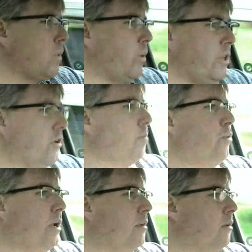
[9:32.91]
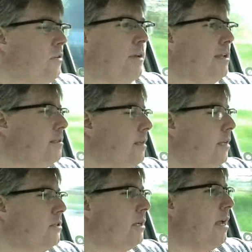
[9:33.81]
Whether you're in Britain or the United
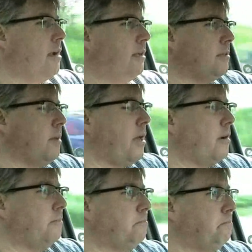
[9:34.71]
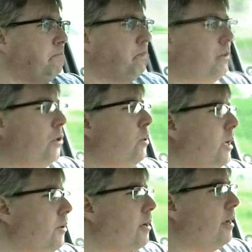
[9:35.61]
States or Canada, it doesn't matter. The only
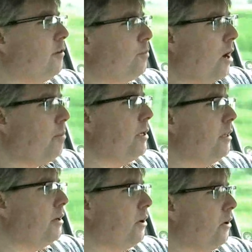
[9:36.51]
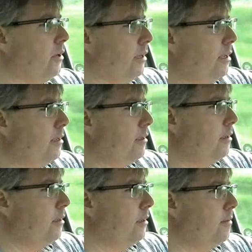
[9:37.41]
other kind of property that currently
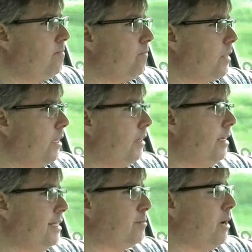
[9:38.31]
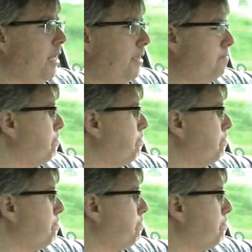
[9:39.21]
is money